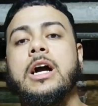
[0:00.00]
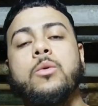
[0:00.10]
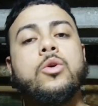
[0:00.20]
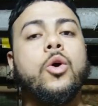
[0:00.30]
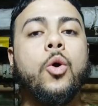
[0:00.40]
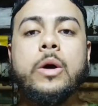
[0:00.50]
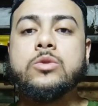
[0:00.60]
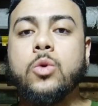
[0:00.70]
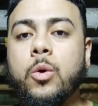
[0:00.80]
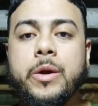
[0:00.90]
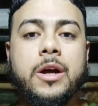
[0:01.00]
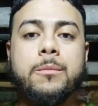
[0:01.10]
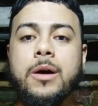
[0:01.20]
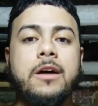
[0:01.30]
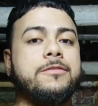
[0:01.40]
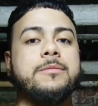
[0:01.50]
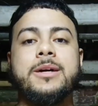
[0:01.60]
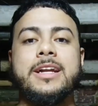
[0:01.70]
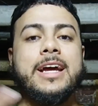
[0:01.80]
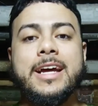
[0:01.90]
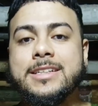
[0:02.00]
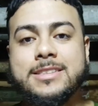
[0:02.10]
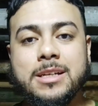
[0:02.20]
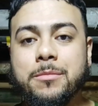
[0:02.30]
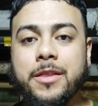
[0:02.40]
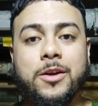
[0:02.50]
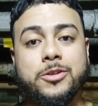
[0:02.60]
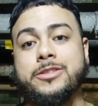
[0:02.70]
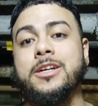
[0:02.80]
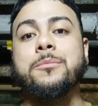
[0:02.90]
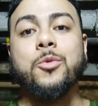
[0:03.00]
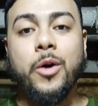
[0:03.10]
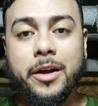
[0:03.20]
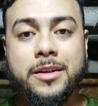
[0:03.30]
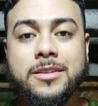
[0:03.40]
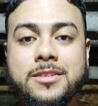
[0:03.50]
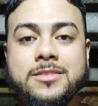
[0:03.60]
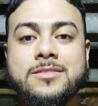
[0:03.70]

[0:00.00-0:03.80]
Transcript: I would always worry if I'm gonna hit something or someone.